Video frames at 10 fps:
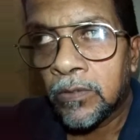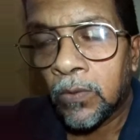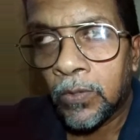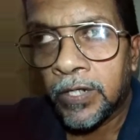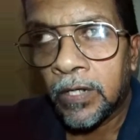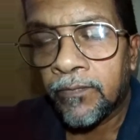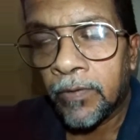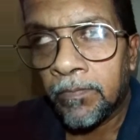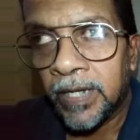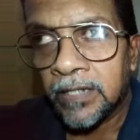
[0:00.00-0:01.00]
road
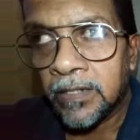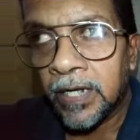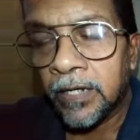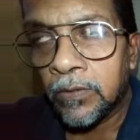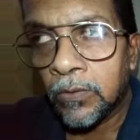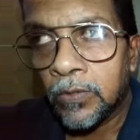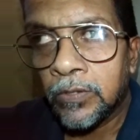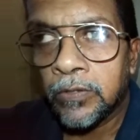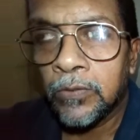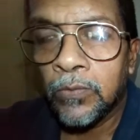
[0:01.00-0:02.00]
from Baseline Road
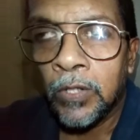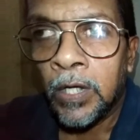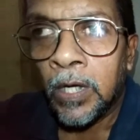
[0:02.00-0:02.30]
to